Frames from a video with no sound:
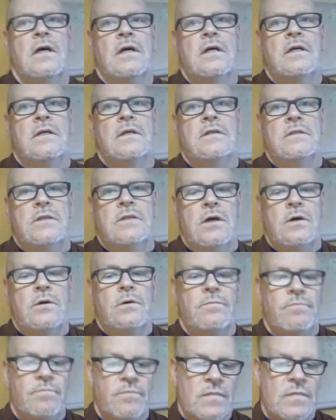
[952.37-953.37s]
So,
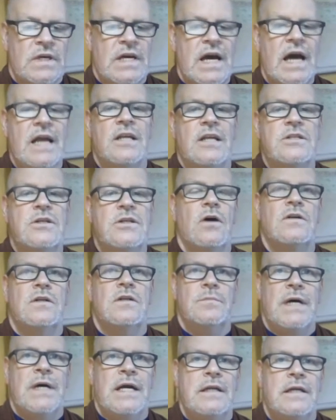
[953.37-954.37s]
kind of talked
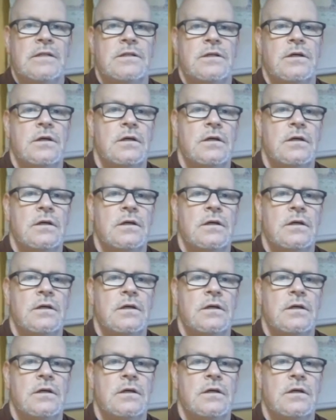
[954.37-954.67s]
about it,